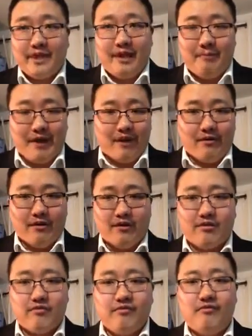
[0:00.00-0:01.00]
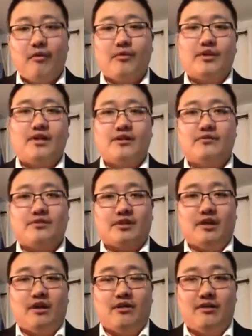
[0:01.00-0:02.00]
About 4 years
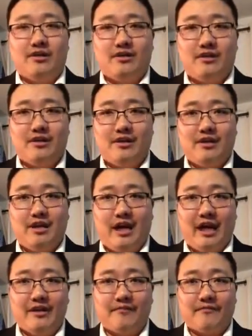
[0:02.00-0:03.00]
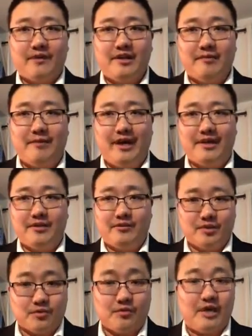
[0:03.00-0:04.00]
ago, I had a friend of mine who
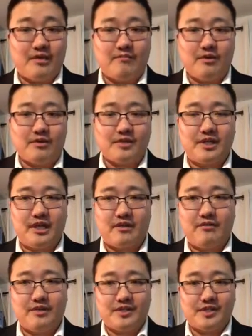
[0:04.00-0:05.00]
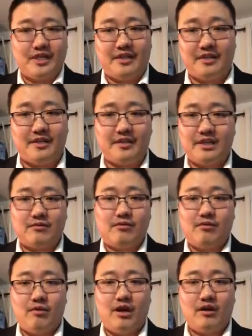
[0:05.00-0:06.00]
was riding a motorcycle in a state that didn't
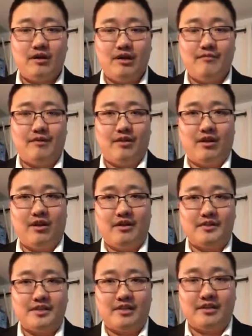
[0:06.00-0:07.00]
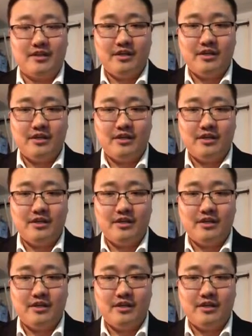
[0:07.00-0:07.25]
require helmet laws, and